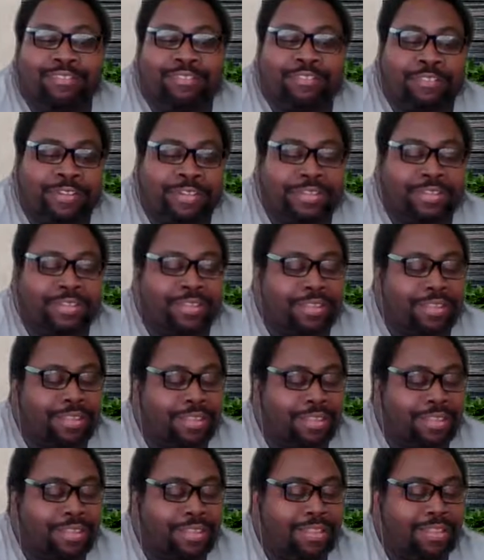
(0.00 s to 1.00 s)
All right.
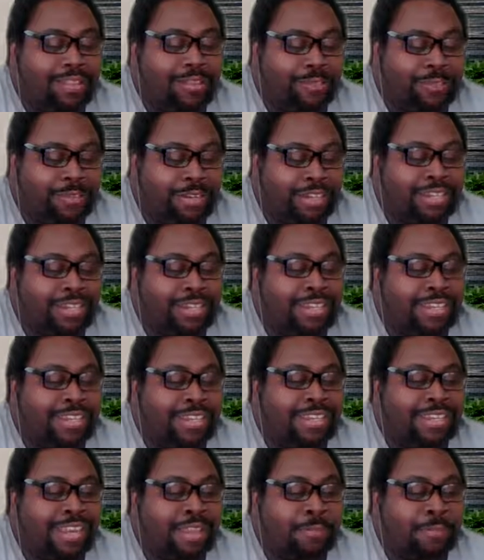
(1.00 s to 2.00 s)

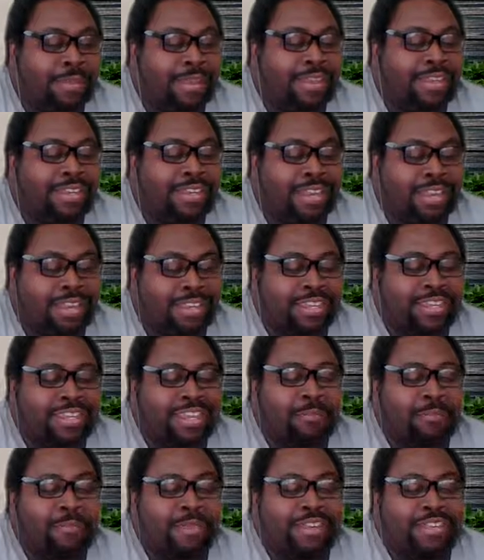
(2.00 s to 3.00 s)
Hey, that man
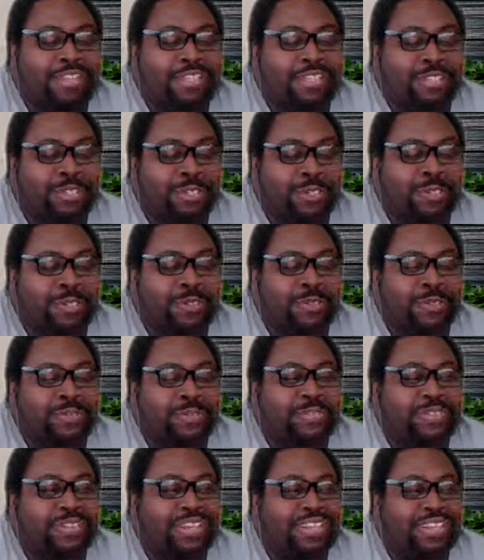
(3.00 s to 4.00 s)

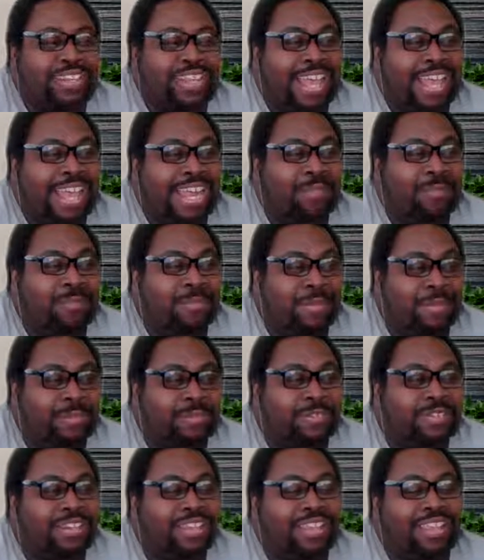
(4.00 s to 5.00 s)
deserved to have the
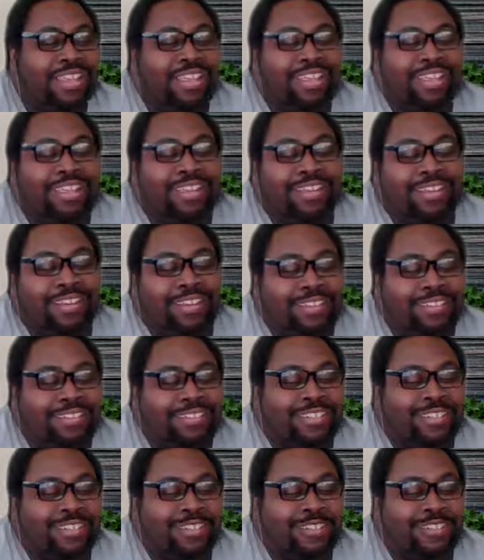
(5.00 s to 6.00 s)
belt. You
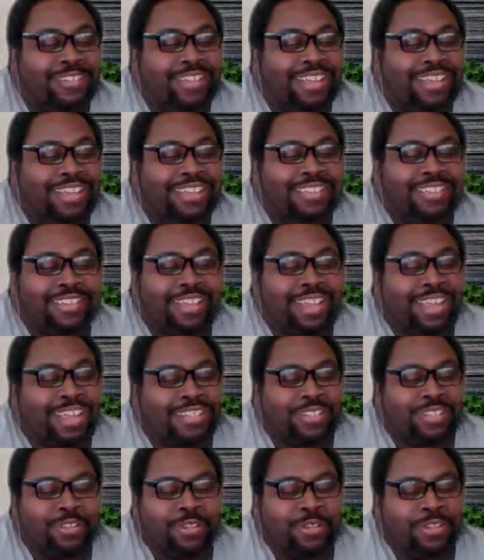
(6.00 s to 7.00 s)
know, so
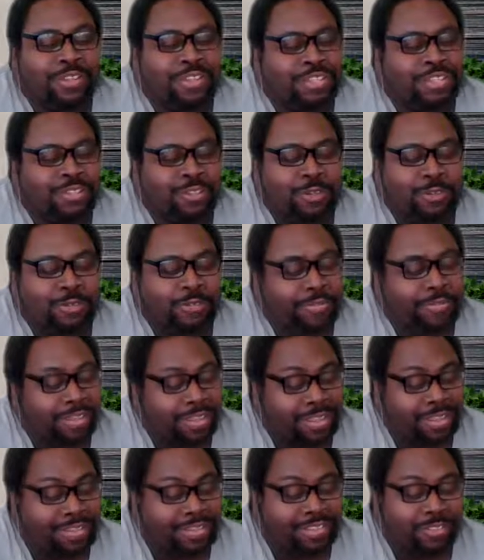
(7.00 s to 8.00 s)
it's only fair.